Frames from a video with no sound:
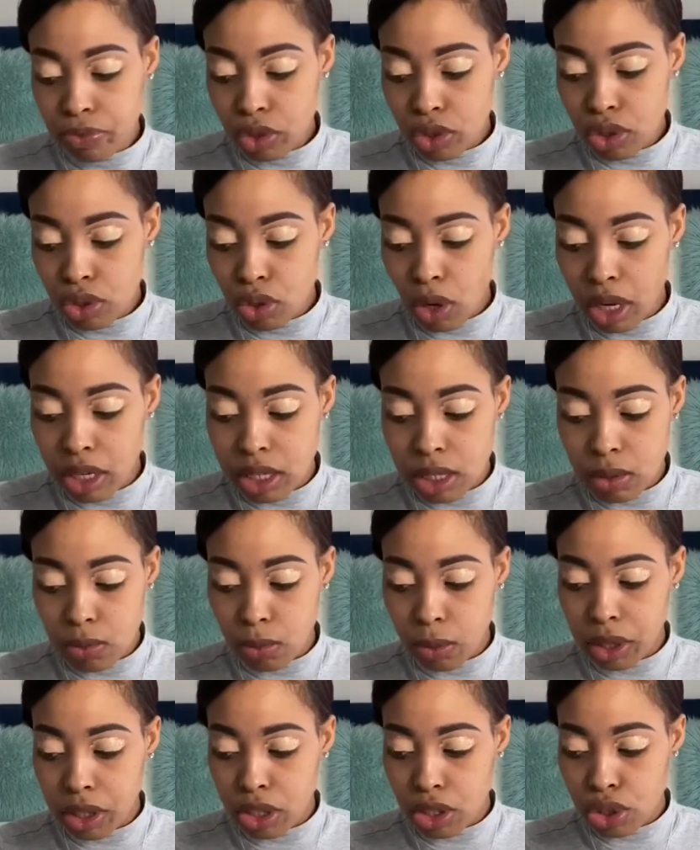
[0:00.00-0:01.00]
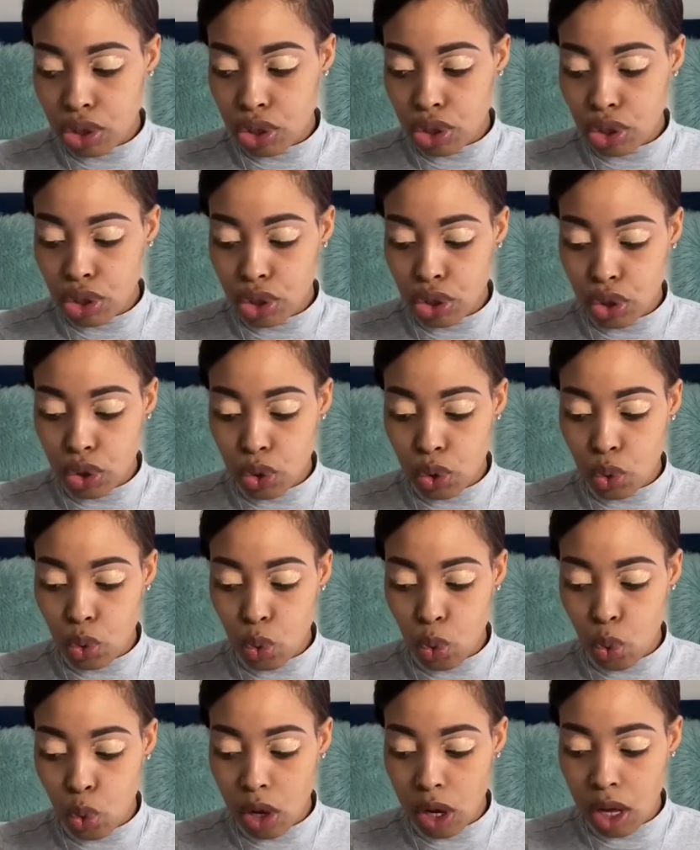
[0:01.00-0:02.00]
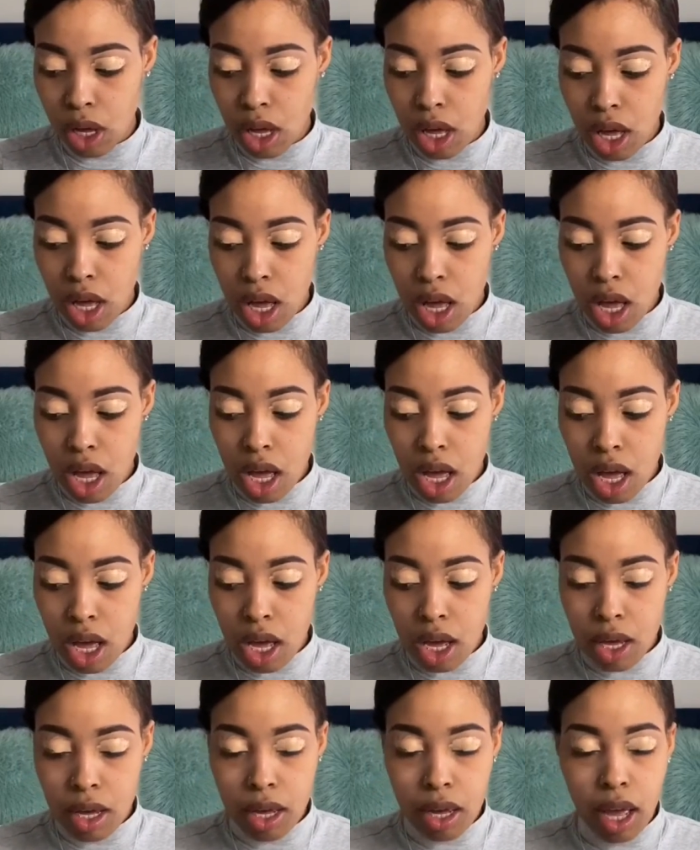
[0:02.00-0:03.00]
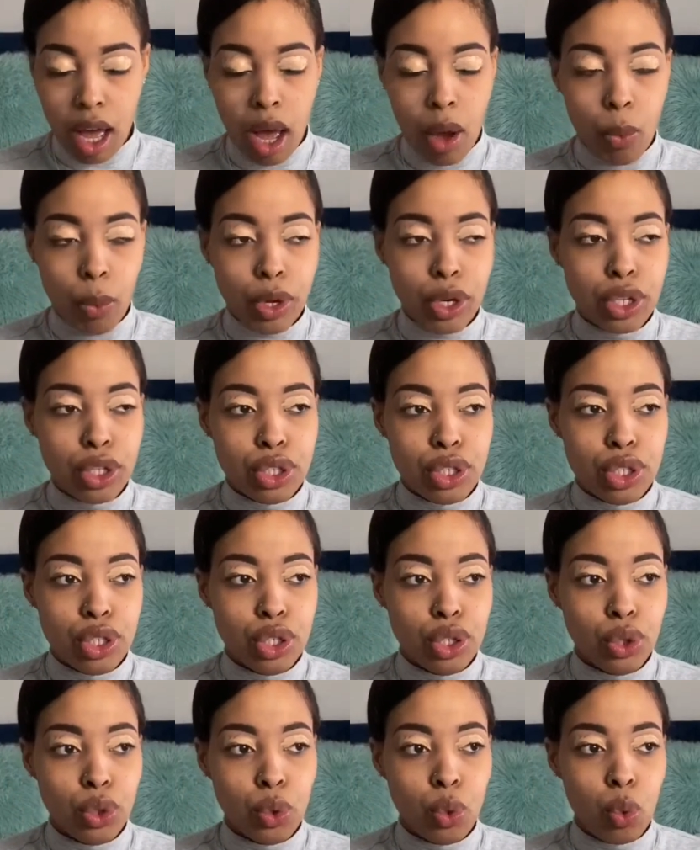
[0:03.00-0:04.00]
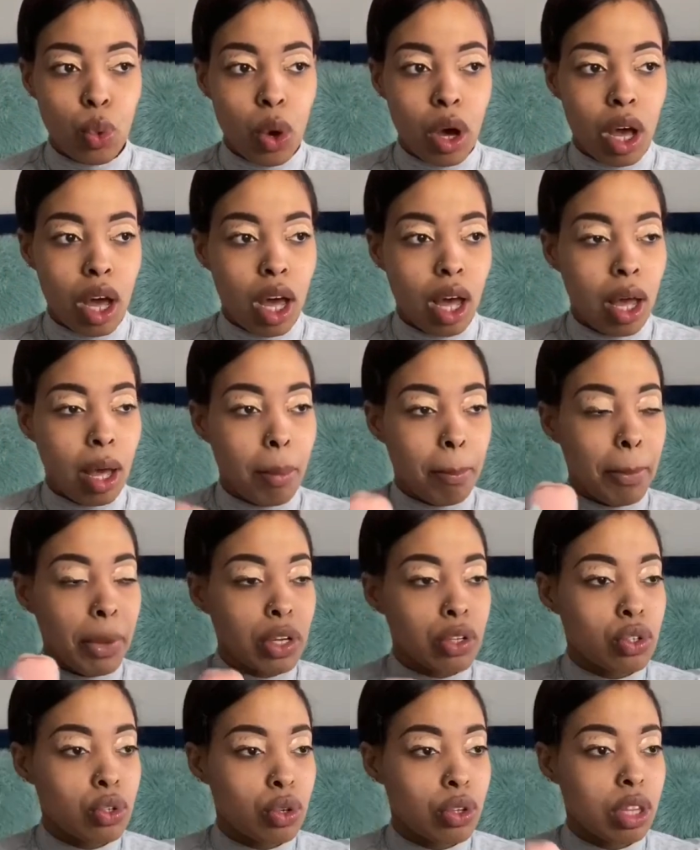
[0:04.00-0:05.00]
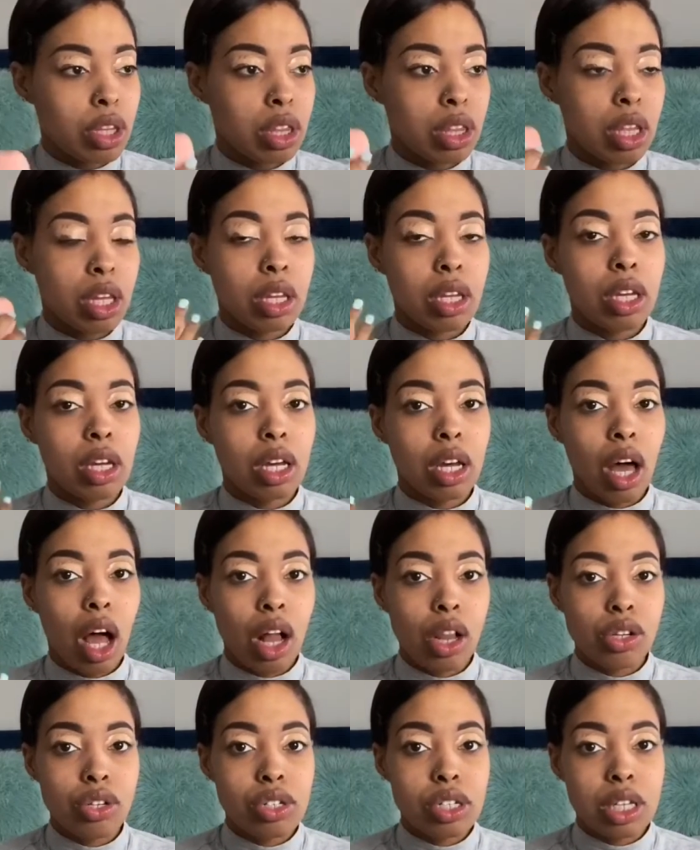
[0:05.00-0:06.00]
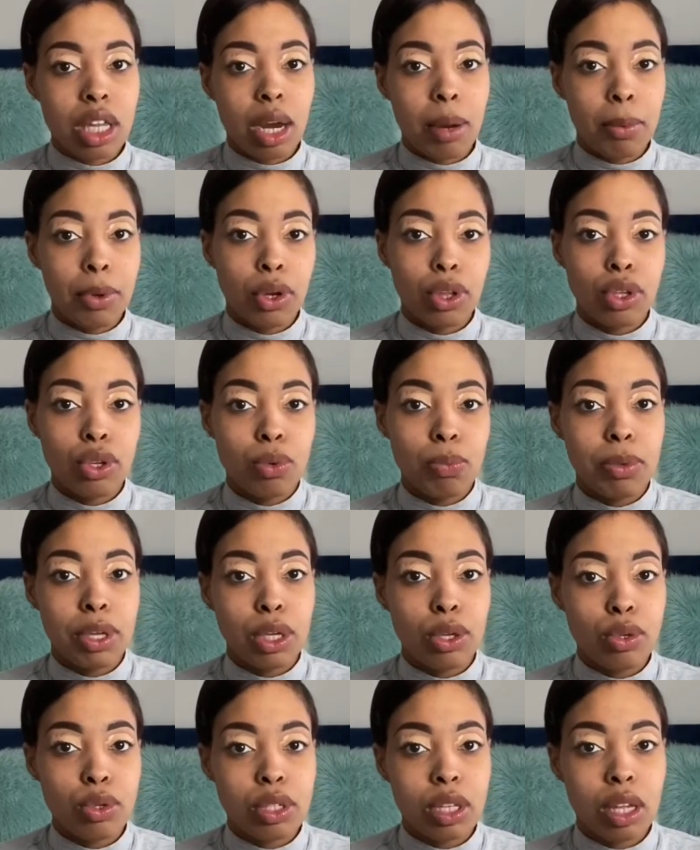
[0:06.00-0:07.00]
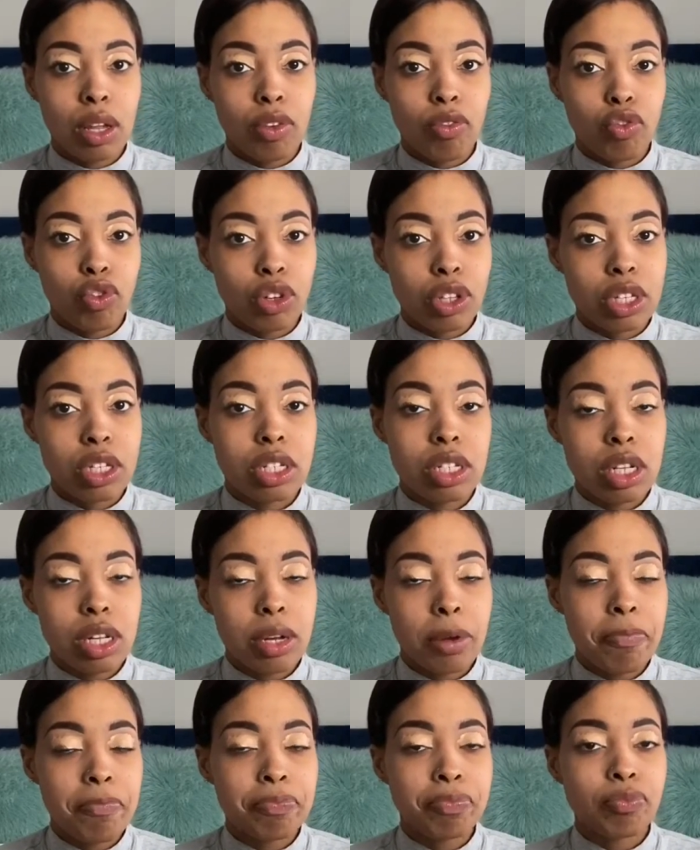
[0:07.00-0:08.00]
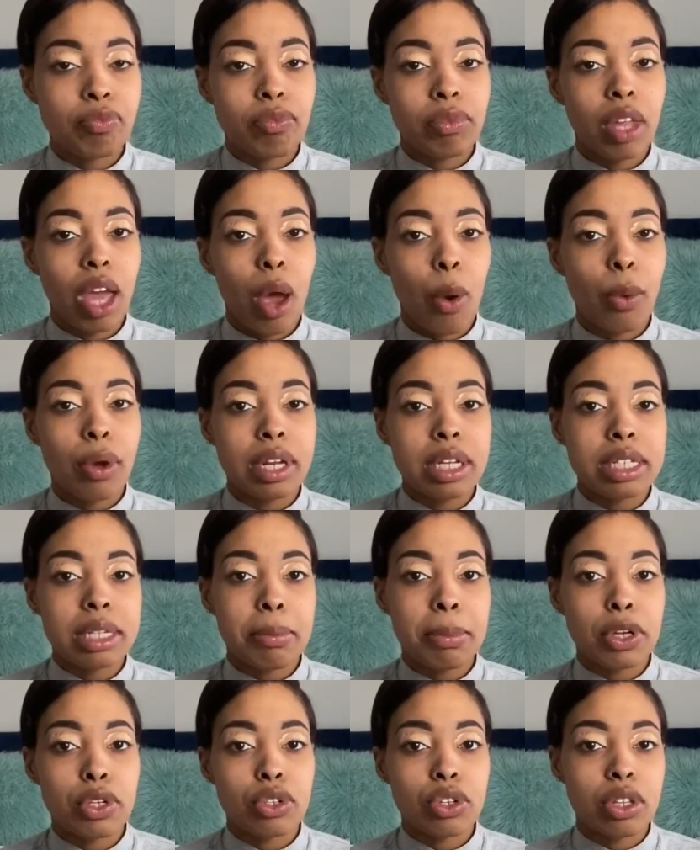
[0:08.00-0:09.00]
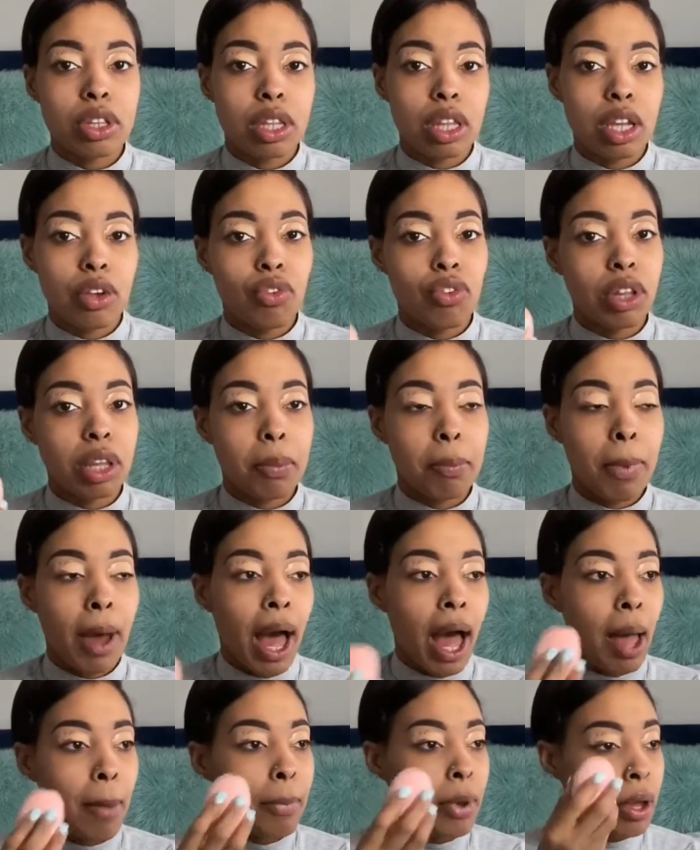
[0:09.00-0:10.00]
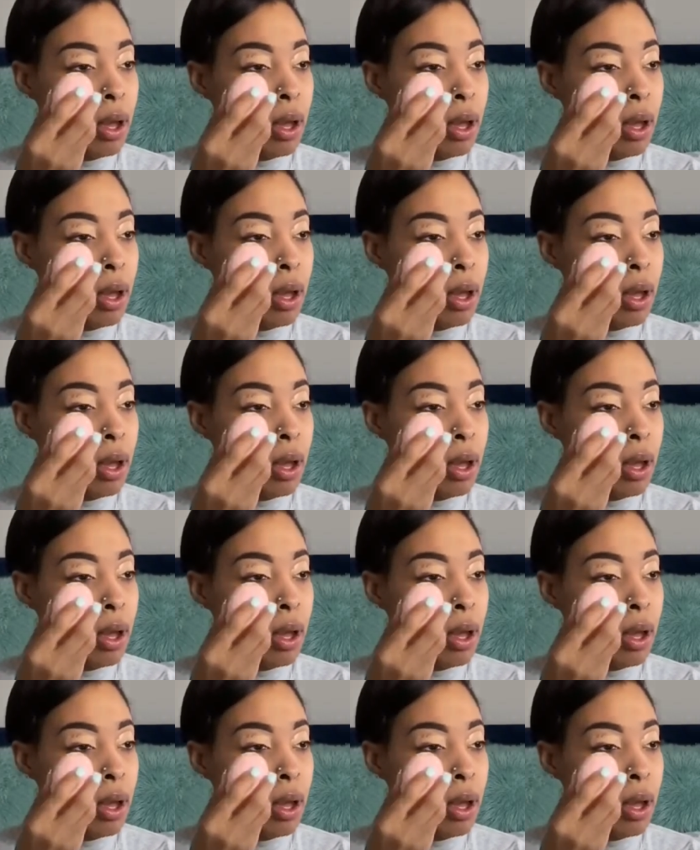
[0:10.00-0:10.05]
So I just wanted to I wanted to make sure that the colors that I'm going to be using for this look, I wanted to make sure that they really pop.